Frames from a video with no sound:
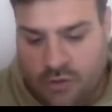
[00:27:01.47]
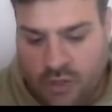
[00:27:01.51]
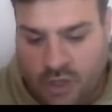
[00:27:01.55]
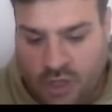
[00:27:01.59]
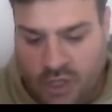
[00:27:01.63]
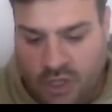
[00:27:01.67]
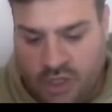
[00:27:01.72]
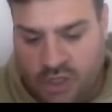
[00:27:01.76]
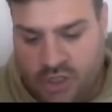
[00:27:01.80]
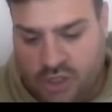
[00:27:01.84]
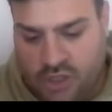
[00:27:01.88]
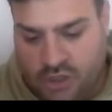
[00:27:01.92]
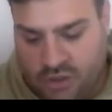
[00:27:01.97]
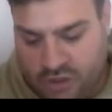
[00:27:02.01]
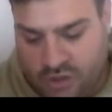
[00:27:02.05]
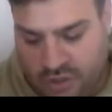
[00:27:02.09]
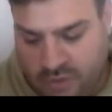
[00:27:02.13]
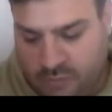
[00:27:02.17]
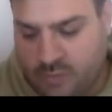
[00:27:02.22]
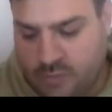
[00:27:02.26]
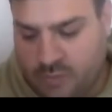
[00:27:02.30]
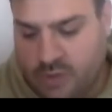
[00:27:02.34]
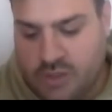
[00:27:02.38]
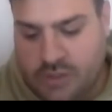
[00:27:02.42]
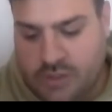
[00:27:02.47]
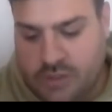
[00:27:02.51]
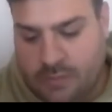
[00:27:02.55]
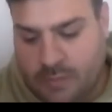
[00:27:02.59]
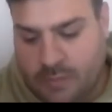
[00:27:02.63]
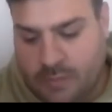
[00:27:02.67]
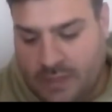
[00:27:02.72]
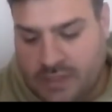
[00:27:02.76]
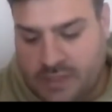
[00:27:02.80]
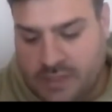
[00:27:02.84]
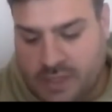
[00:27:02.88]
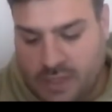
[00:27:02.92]
High Street was
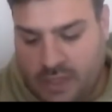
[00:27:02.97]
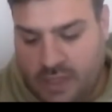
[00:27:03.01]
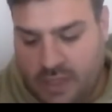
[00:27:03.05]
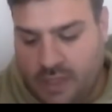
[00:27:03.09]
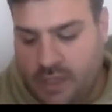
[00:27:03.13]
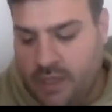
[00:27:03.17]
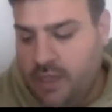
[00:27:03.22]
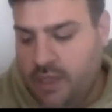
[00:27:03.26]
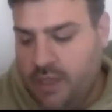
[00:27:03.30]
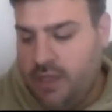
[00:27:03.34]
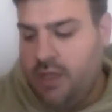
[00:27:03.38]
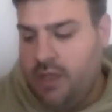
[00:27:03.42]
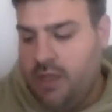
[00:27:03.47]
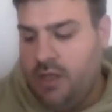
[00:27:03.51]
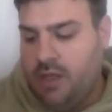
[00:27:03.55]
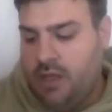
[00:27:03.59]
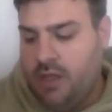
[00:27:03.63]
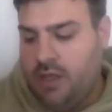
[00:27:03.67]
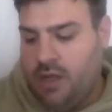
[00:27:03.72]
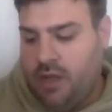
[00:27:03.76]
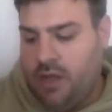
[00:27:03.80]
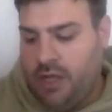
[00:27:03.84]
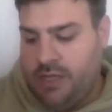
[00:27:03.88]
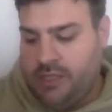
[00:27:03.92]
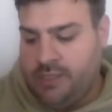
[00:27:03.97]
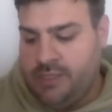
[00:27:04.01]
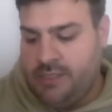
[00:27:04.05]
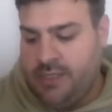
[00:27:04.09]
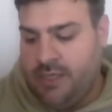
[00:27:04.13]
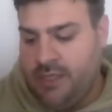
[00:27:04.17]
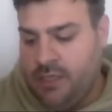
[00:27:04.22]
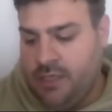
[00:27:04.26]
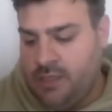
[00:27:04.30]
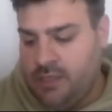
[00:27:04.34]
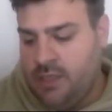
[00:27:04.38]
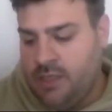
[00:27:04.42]
basically, I
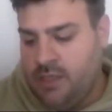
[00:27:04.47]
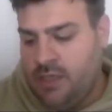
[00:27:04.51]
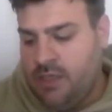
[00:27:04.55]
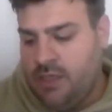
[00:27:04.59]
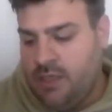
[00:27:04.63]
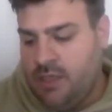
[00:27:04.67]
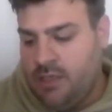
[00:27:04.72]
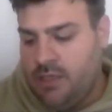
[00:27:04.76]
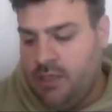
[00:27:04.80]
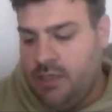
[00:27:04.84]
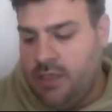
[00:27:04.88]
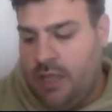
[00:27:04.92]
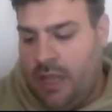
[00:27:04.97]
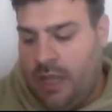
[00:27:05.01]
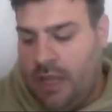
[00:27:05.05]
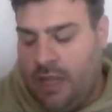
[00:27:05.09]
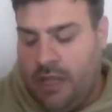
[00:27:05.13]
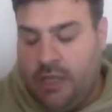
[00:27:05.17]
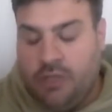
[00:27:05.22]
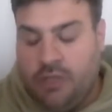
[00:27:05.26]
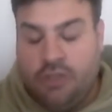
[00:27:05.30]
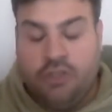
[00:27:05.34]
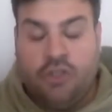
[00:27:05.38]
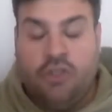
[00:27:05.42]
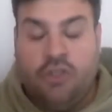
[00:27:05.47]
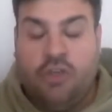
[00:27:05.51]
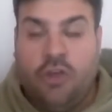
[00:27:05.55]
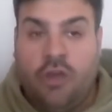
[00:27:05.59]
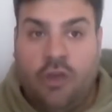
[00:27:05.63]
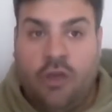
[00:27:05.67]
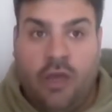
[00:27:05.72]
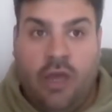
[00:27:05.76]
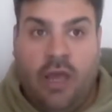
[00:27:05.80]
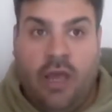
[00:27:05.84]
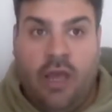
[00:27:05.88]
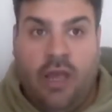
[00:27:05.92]
said, do
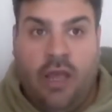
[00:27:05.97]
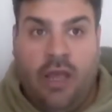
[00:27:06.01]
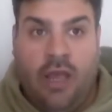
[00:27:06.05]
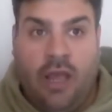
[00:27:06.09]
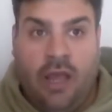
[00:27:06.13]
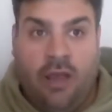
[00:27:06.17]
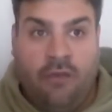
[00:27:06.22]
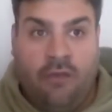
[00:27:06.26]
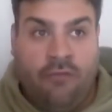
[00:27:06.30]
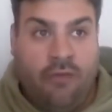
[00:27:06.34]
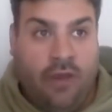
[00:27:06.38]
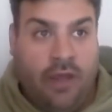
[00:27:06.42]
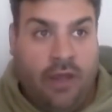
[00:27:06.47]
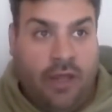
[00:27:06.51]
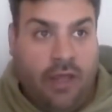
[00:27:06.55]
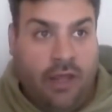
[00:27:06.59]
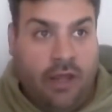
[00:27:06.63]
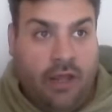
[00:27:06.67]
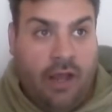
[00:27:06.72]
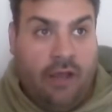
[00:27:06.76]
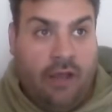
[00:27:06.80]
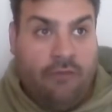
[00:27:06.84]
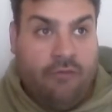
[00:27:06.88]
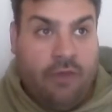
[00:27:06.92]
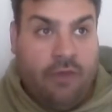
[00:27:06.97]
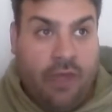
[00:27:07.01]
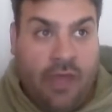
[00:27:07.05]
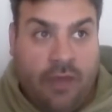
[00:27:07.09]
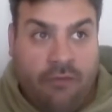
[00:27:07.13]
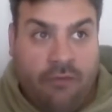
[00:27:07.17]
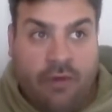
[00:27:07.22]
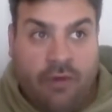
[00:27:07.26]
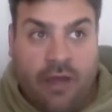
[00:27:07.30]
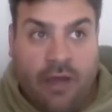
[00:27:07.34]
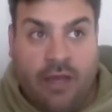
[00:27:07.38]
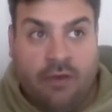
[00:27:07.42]
you have you
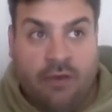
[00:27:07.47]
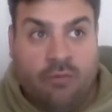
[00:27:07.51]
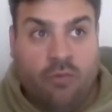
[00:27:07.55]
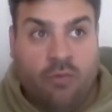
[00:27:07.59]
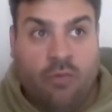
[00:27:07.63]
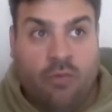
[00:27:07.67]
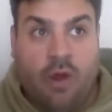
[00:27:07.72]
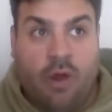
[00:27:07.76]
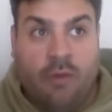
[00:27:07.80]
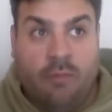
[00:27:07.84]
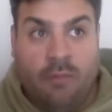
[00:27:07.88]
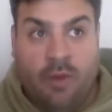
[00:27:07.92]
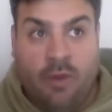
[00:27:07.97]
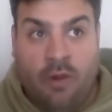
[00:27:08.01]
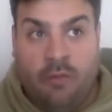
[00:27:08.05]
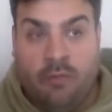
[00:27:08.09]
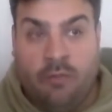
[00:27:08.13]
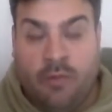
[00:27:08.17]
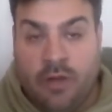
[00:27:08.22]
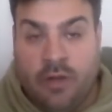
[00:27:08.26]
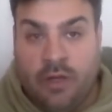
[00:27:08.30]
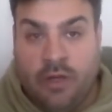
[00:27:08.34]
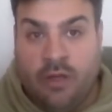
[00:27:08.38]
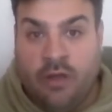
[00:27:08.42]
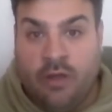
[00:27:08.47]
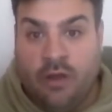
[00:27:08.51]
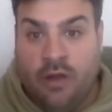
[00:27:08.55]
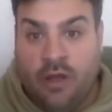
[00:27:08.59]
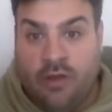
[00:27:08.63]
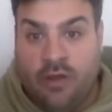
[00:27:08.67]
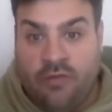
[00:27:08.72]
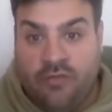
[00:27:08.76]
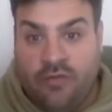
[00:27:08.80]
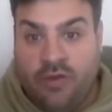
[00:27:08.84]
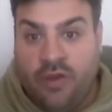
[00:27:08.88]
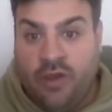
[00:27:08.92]
ever had a moment in
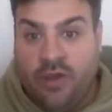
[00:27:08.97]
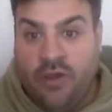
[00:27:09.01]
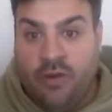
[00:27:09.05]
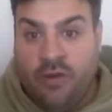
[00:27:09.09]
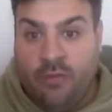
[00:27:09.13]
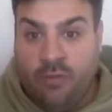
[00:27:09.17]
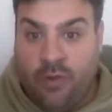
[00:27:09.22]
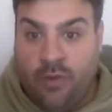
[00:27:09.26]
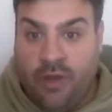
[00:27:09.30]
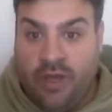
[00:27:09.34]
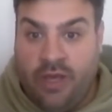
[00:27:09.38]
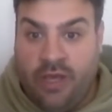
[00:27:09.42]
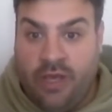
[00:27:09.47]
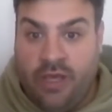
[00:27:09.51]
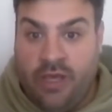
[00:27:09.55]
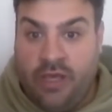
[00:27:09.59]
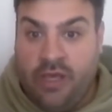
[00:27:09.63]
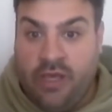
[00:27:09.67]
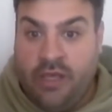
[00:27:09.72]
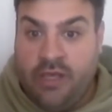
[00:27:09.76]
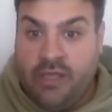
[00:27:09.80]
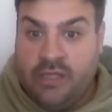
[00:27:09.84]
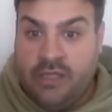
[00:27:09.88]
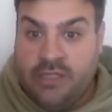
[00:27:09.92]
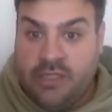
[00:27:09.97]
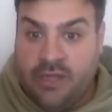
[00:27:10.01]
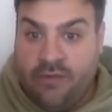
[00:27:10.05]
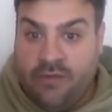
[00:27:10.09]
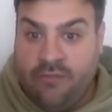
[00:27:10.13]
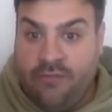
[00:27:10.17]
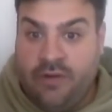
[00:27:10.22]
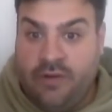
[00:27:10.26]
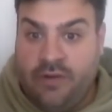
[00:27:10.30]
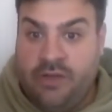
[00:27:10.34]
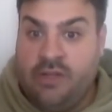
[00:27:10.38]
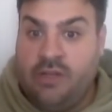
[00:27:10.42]
life where
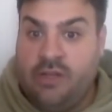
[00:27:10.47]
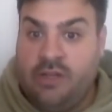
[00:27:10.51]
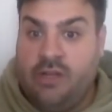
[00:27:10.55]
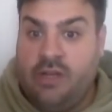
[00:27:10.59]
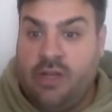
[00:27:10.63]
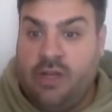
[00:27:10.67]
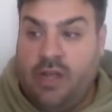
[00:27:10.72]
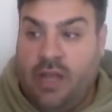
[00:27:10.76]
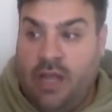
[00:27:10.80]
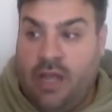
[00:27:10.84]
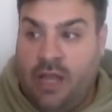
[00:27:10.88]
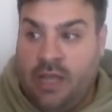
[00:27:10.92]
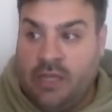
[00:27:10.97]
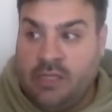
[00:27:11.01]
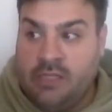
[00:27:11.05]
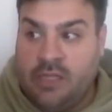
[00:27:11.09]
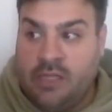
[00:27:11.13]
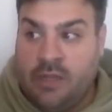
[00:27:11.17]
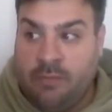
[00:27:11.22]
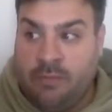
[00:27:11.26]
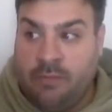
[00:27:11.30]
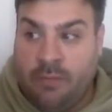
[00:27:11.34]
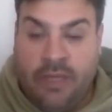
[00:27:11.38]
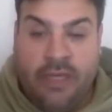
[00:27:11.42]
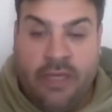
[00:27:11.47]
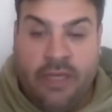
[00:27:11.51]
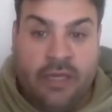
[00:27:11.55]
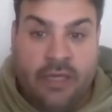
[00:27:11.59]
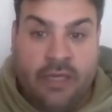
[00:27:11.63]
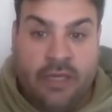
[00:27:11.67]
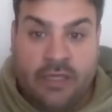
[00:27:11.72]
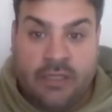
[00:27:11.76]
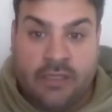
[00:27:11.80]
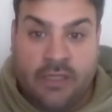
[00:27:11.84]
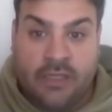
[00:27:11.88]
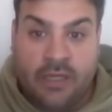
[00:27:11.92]
something has
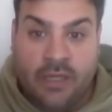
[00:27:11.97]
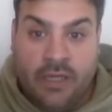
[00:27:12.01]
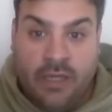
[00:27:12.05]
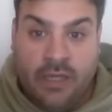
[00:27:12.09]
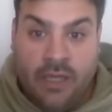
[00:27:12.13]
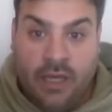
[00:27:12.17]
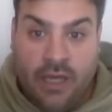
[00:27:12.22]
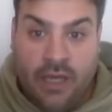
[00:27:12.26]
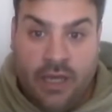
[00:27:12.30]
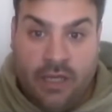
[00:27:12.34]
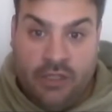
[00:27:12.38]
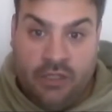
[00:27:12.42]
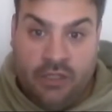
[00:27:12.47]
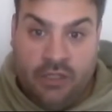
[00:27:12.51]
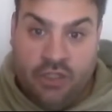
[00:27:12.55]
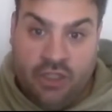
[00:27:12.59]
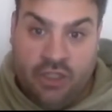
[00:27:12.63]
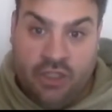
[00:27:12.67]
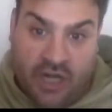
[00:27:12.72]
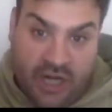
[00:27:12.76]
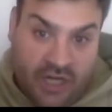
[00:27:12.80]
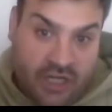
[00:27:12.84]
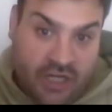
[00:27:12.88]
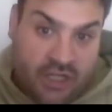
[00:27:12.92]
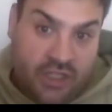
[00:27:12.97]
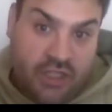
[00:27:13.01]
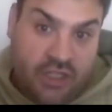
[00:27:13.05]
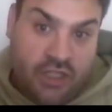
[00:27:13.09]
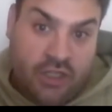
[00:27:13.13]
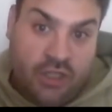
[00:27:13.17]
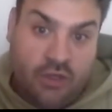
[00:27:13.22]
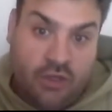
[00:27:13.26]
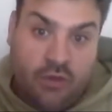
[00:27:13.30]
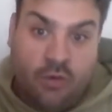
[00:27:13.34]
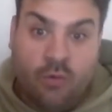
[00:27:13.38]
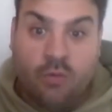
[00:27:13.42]
appeared and changed
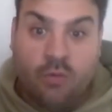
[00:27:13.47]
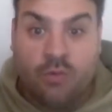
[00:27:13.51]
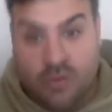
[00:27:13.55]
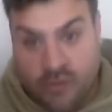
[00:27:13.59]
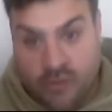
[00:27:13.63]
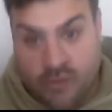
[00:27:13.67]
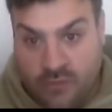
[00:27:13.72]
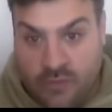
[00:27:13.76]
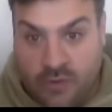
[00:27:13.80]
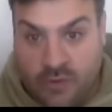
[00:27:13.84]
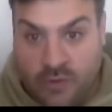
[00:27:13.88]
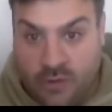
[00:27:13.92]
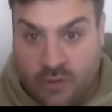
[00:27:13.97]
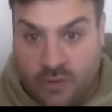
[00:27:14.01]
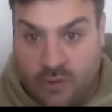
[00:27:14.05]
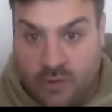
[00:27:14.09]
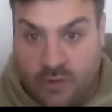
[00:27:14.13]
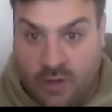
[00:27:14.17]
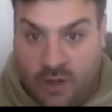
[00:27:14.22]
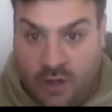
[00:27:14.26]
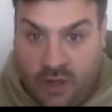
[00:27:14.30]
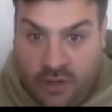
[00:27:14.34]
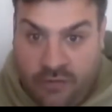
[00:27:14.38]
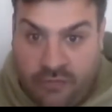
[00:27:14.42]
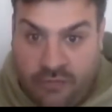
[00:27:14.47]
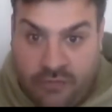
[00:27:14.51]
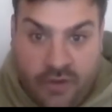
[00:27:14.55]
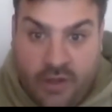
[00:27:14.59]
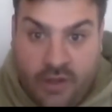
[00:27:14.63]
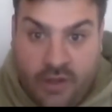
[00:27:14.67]
the course of your life?